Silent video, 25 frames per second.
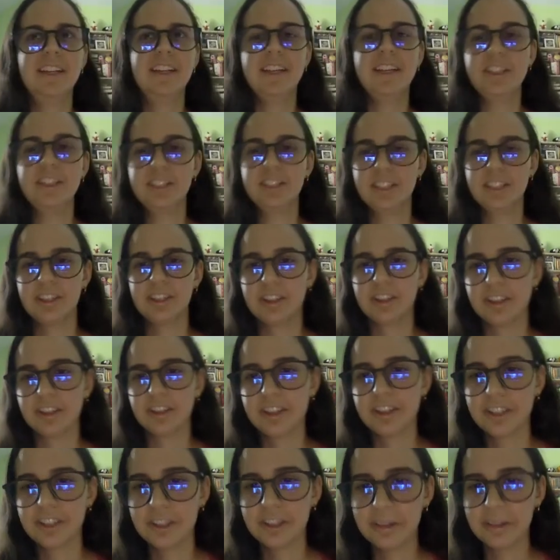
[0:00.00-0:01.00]
easier
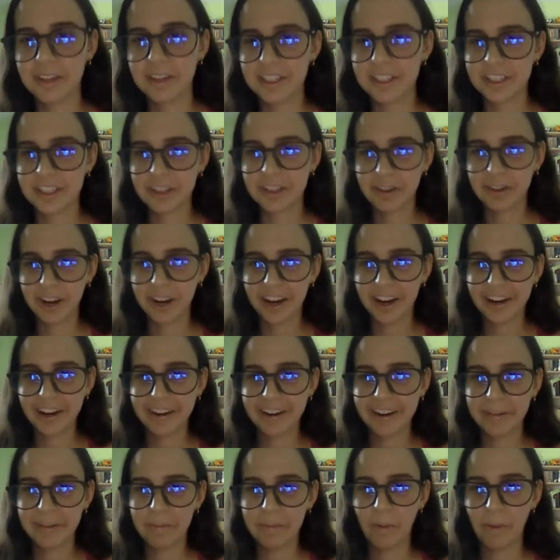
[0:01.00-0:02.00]
to integrate
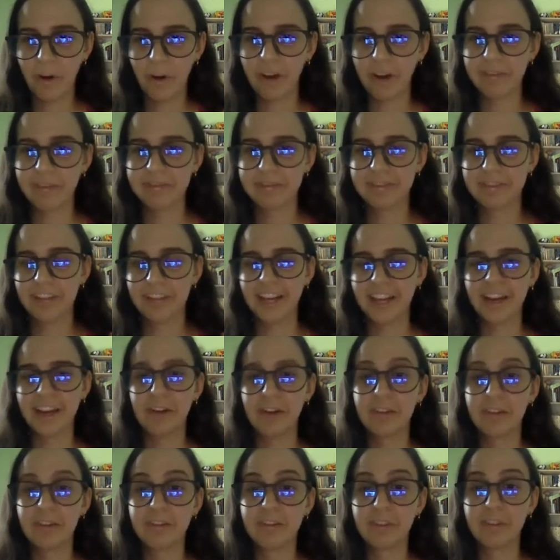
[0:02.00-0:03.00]
more of like
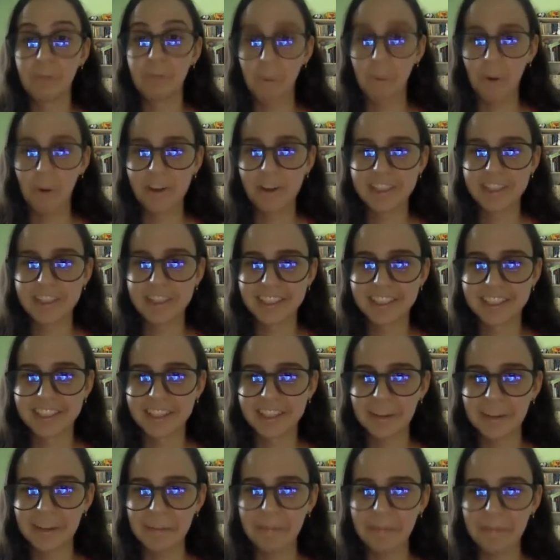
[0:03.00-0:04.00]
a reward
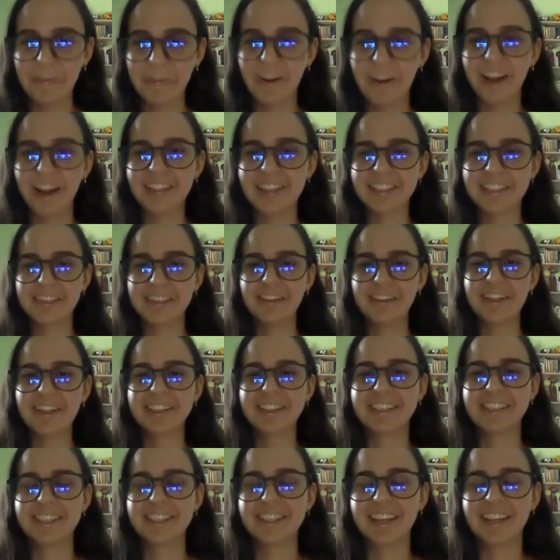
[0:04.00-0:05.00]
system, right? So
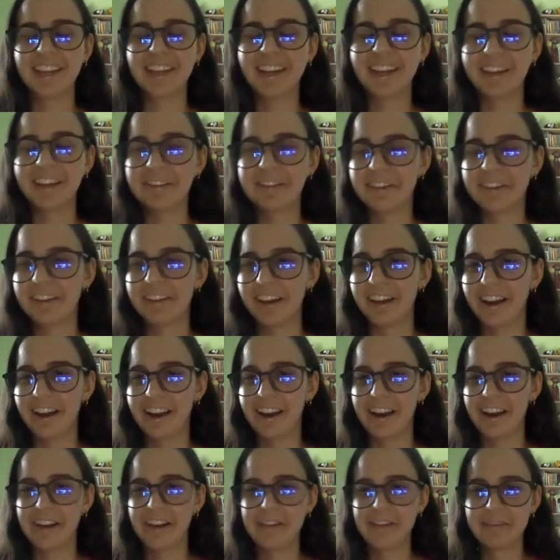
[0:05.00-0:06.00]
let's say if you
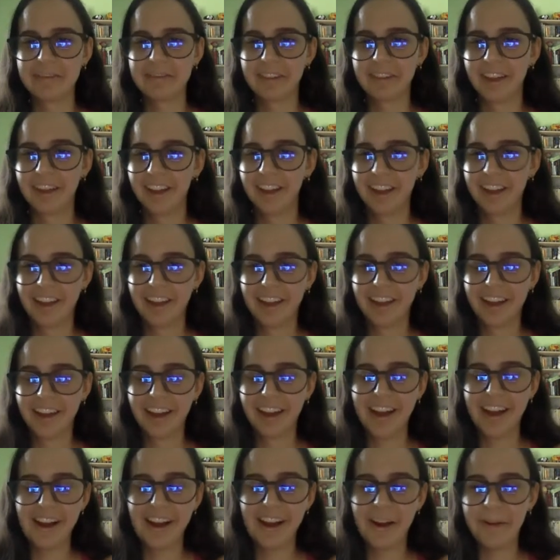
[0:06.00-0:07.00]
have
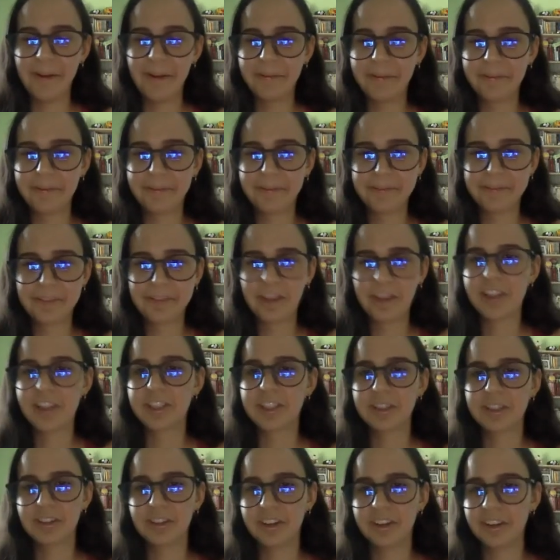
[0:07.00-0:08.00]
a
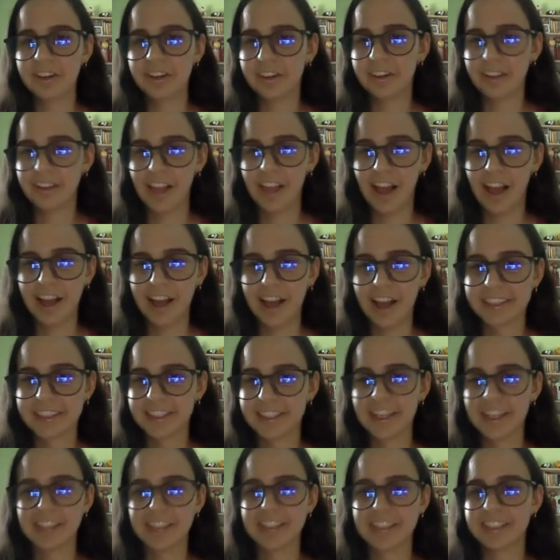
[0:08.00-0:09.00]
student in your class,
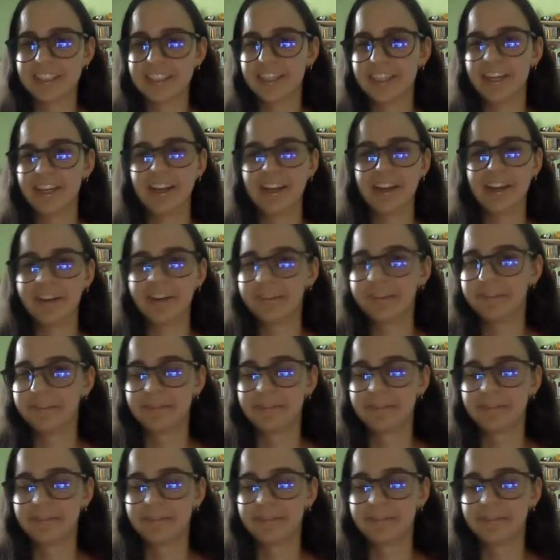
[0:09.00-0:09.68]
let's say